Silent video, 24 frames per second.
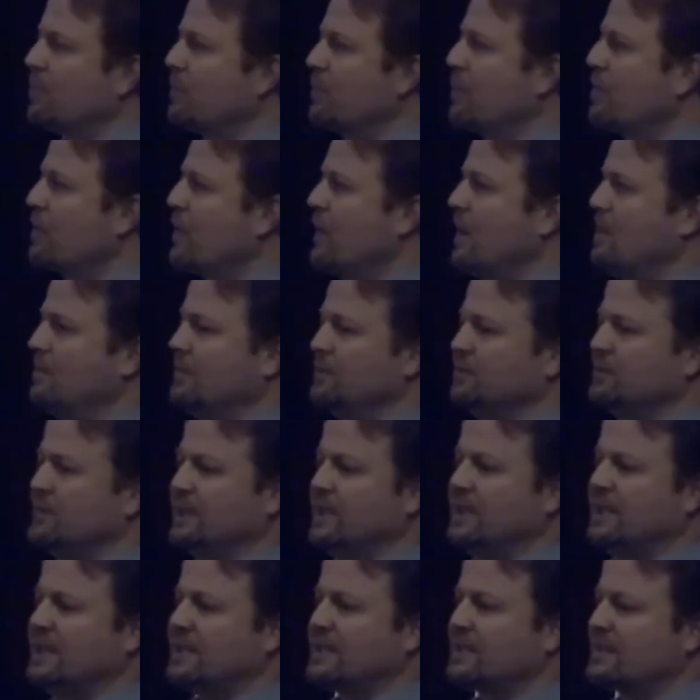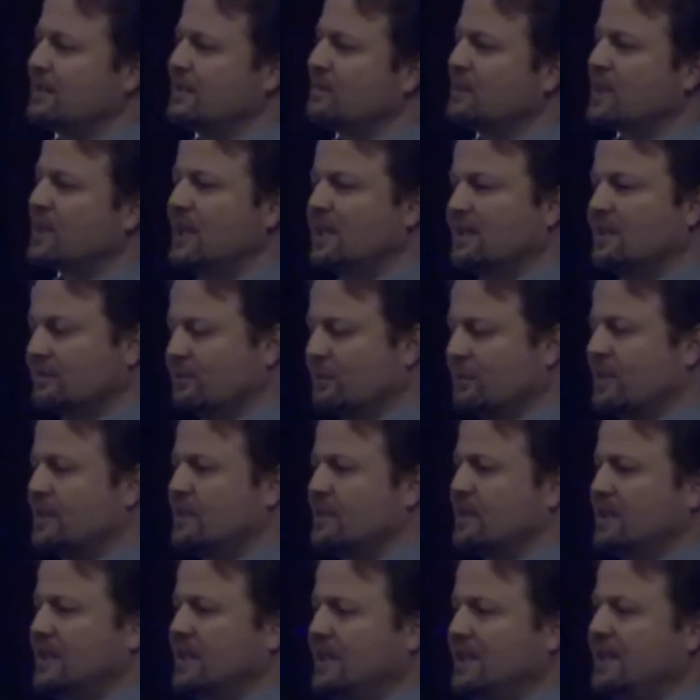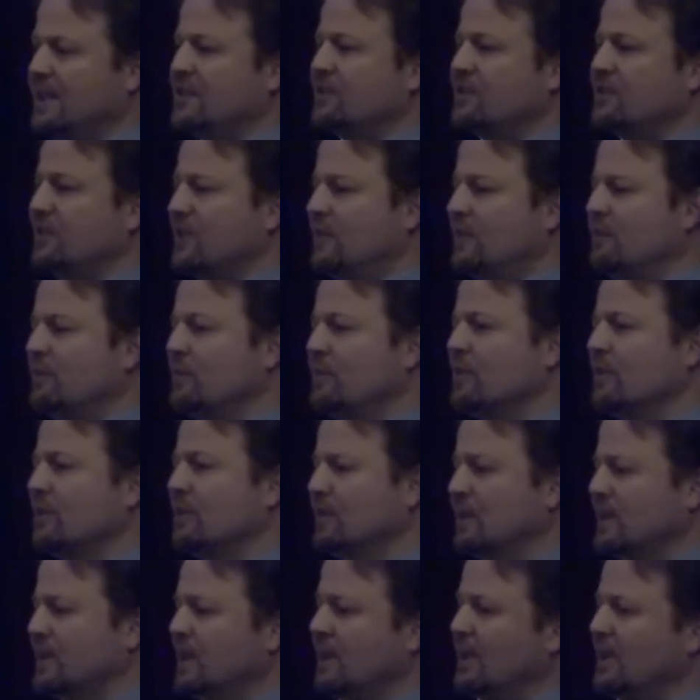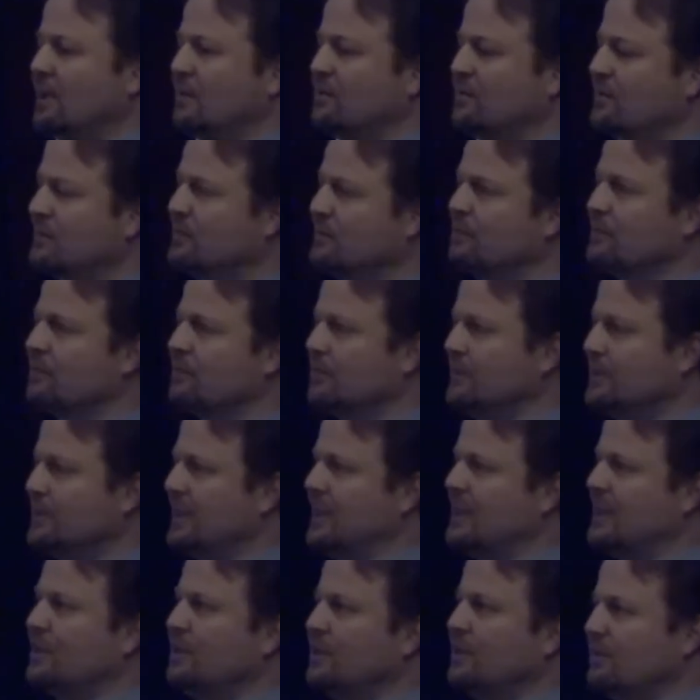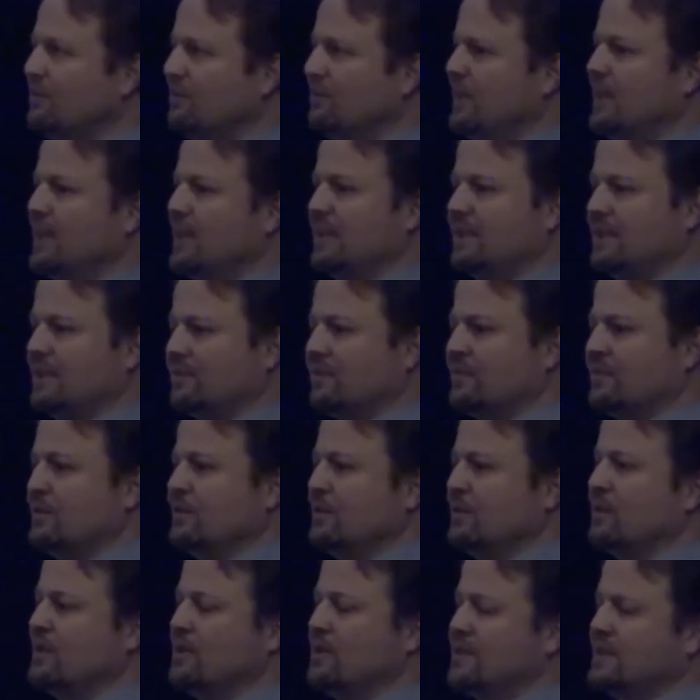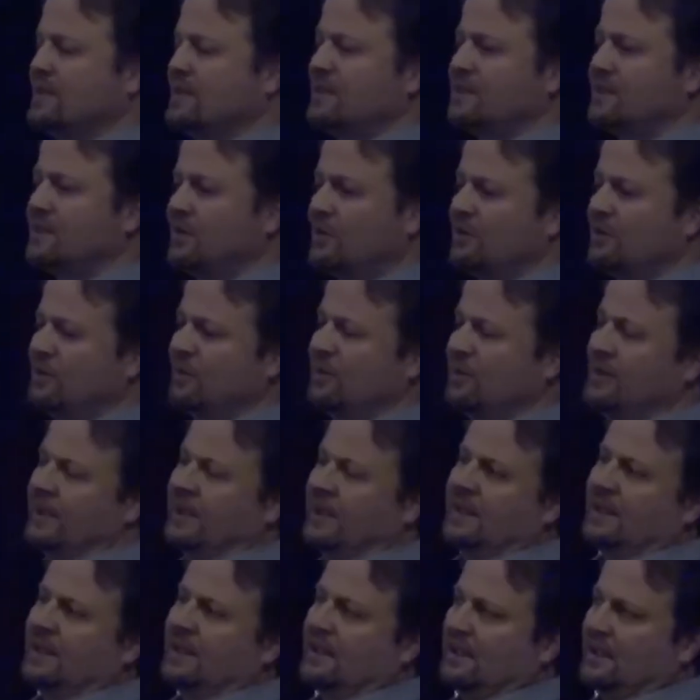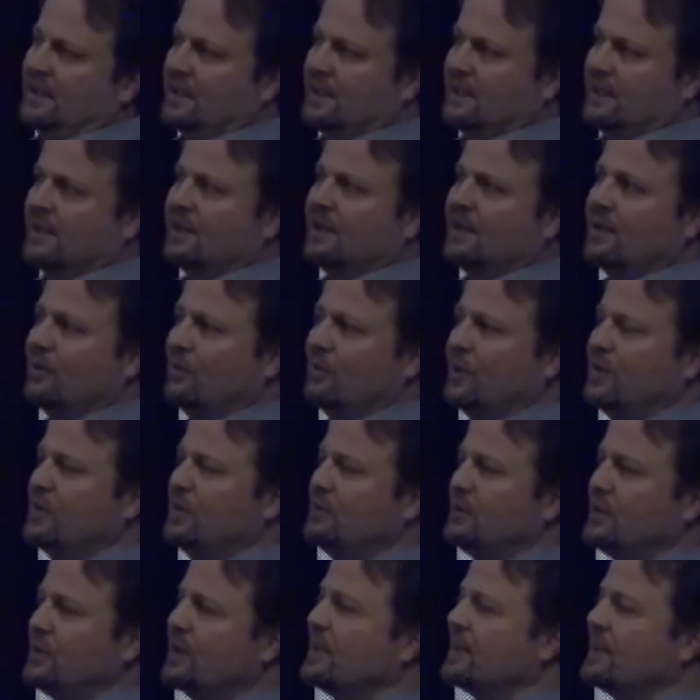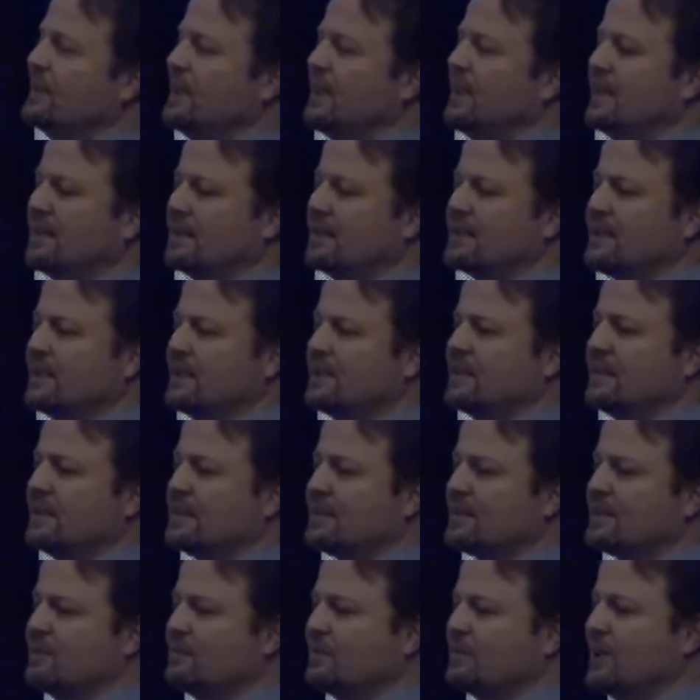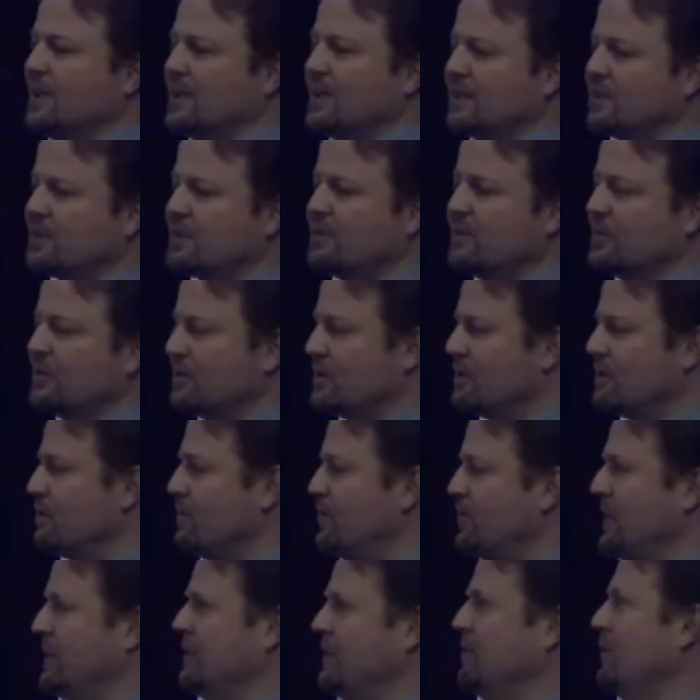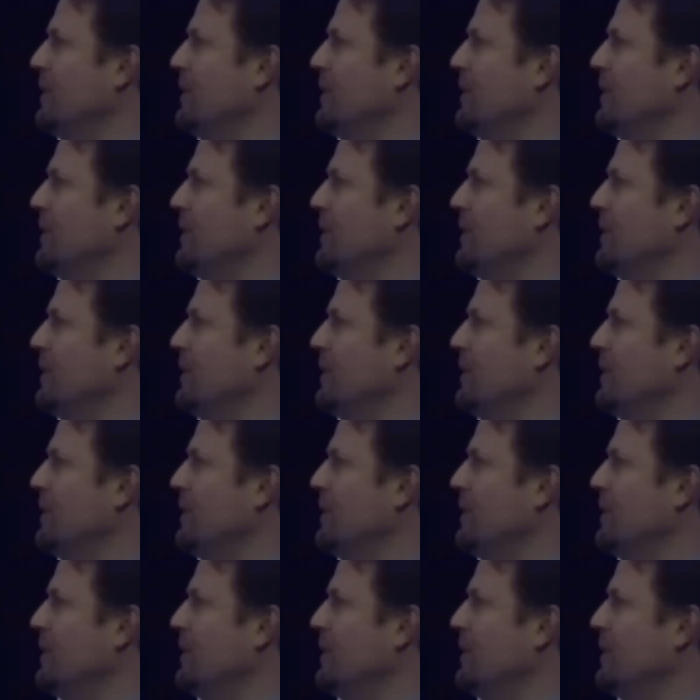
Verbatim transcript: probably as some kind of resonating chamber. They could have made different noises. So we do think, yeah, that some dinosaurs, but